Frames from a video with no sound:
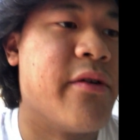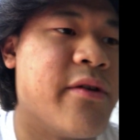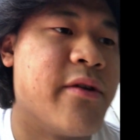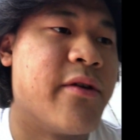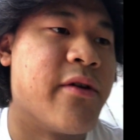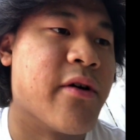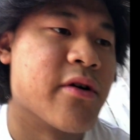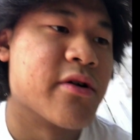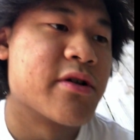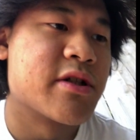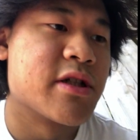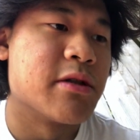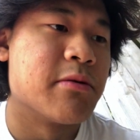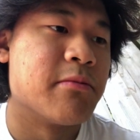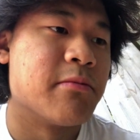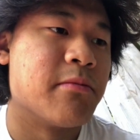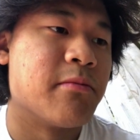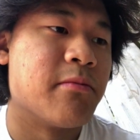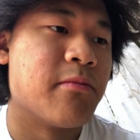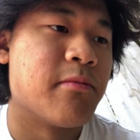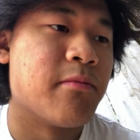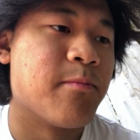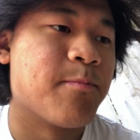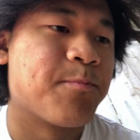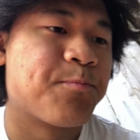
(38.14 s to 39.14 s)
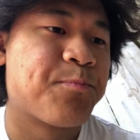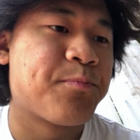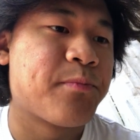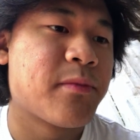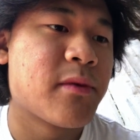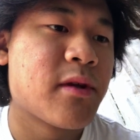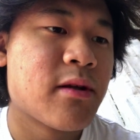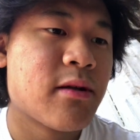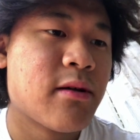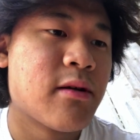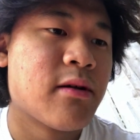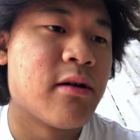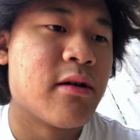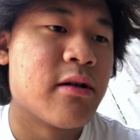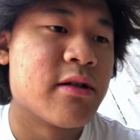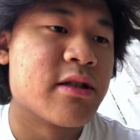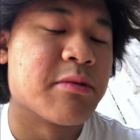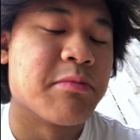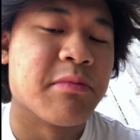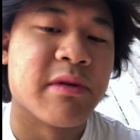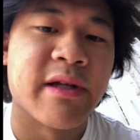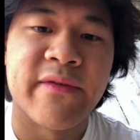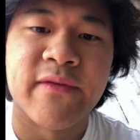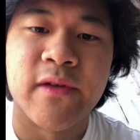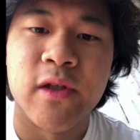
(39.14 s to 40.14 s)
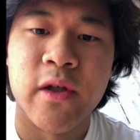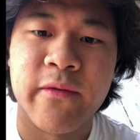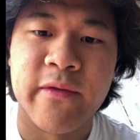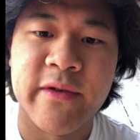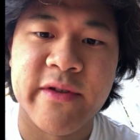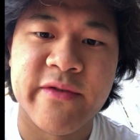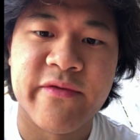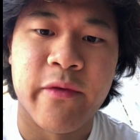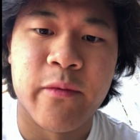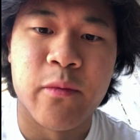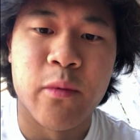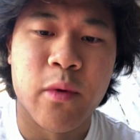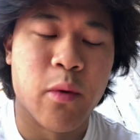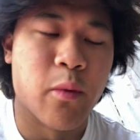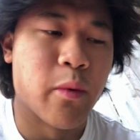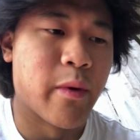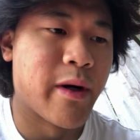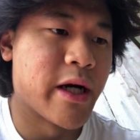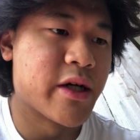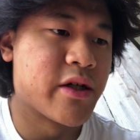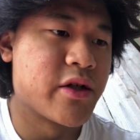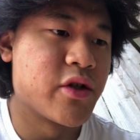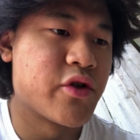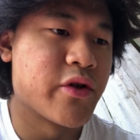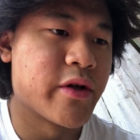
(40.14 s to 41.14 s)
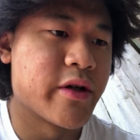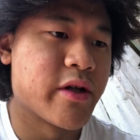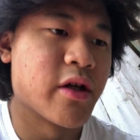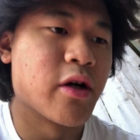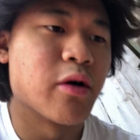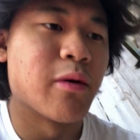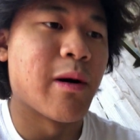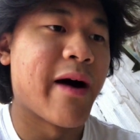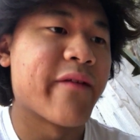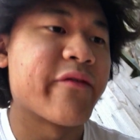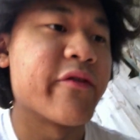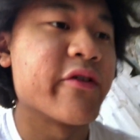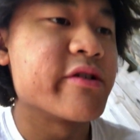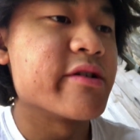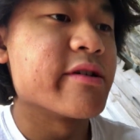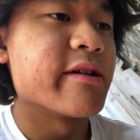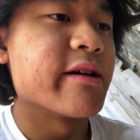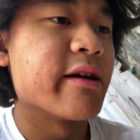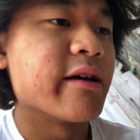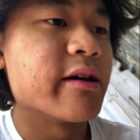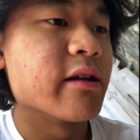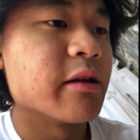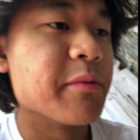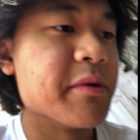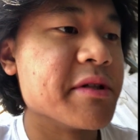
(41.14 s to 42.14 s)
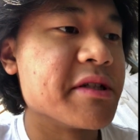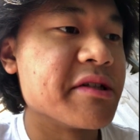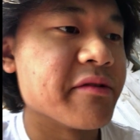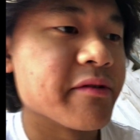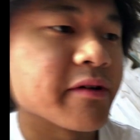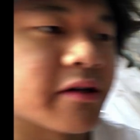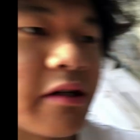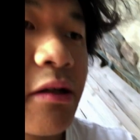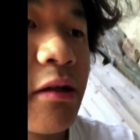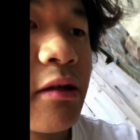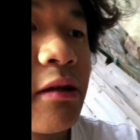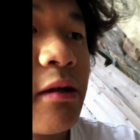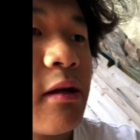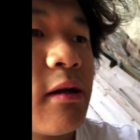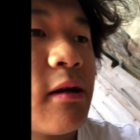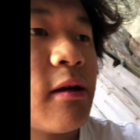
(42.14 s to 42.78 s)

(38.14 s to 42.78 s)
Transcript: there's some leftovers from what we're actually trying to go after today. Let me see if I can.